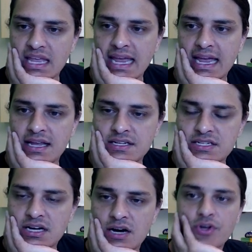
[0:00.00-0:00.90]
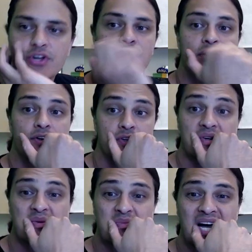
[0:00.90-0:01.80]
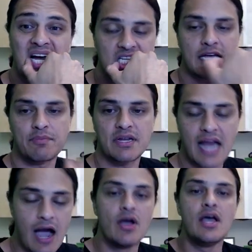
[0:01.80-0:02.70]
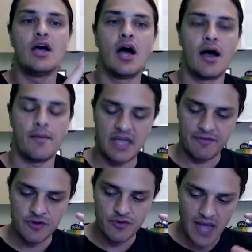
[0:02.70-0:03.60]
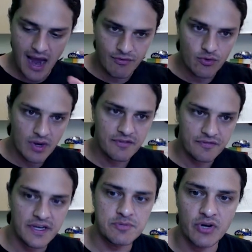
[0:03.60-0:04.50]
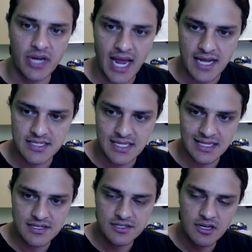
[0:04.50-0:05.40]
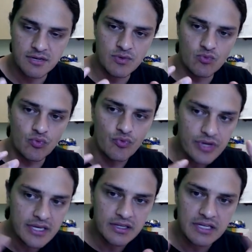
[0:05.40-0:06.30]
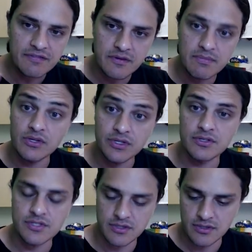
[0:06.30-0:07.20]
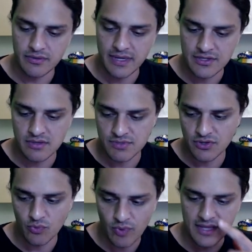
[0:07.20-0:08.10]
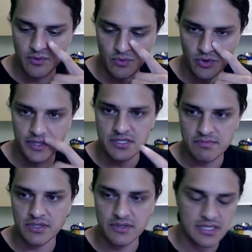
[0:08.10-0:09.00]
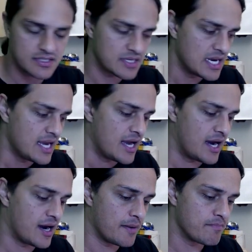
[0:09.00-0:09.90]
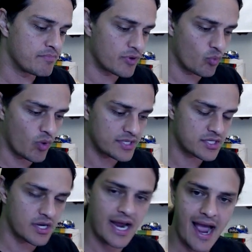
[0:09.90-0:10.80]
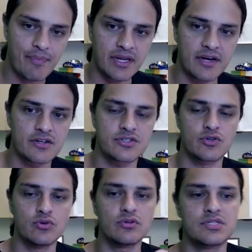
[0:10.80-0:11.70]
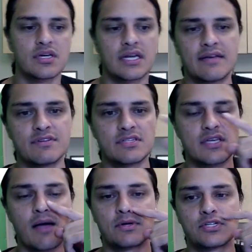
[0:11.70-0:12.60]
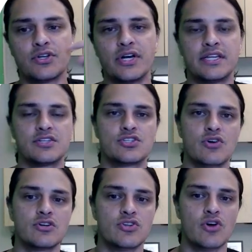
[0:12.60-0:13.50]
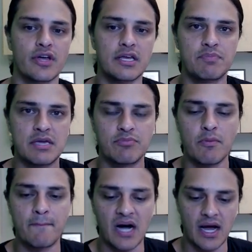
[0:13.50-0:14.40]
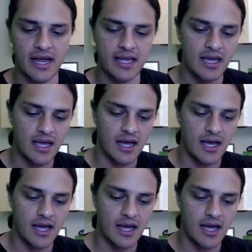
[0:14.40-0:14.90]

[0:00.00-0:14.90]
and we're going to create a new combined segment. Now, if you've ever run Facebook ads, this is going to be really familiar to you in terms of the way that we're going to build this. But what's going to happen here is Google's going to give us the opportunity to start targeting people by